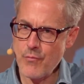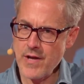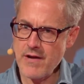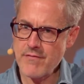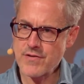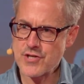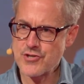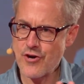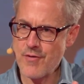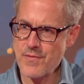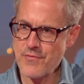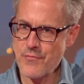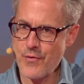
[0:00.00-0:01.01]
We have a
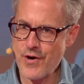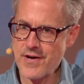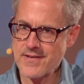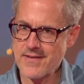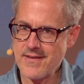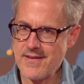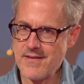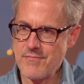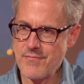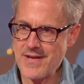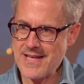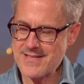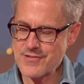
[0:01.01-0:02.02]
German word,
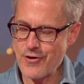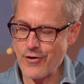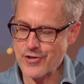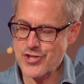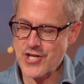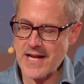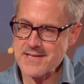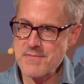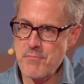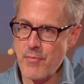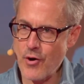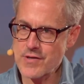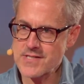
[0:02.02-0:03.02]
it's called
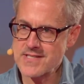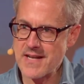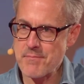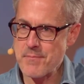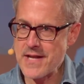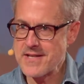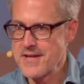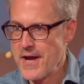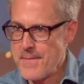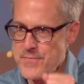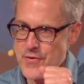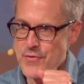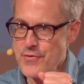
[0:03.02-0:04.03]
Schattenboxen, that means
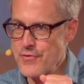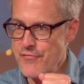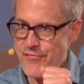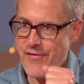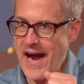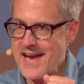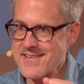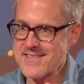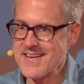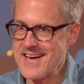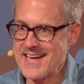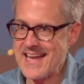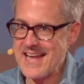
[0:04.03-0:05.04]
you fight
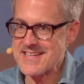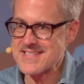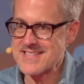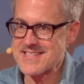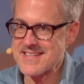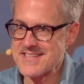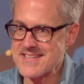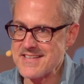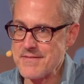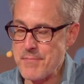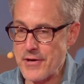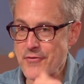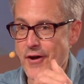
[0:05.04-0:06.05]
against,
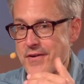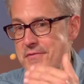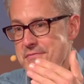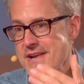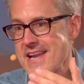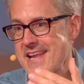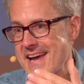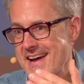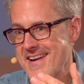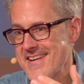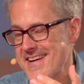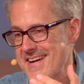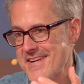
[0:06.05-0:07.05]
but not really
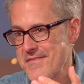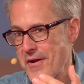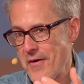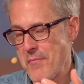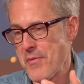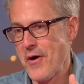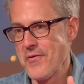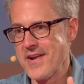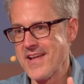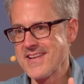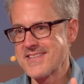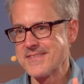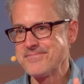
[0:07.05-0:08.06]
an
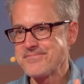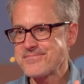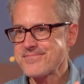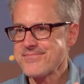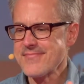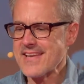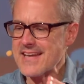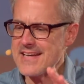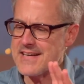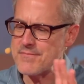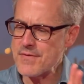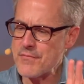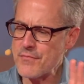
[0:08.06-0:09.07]
opponent.
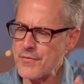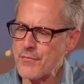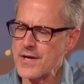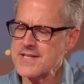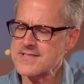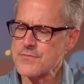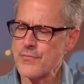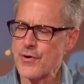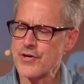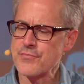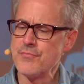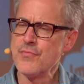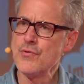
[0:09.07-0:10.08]
What is the
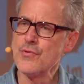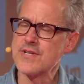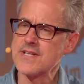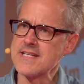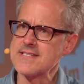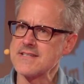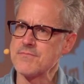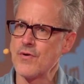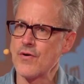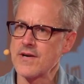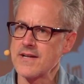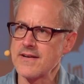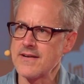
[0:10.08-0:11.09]
word moot? Is it
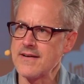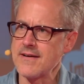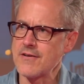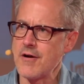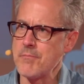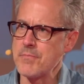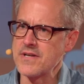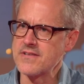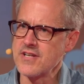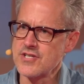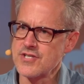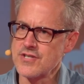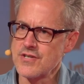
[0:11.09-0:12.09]
more than a
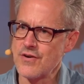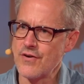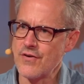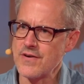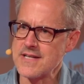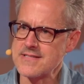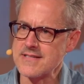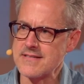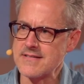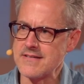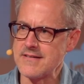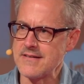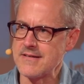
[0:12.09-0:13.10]
competition or is it
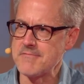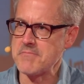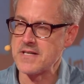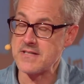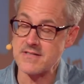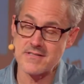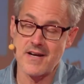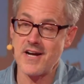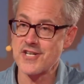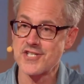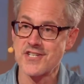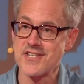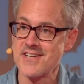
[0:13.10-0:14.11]
a
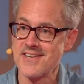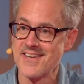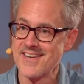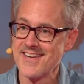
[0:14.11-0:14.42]
discussion?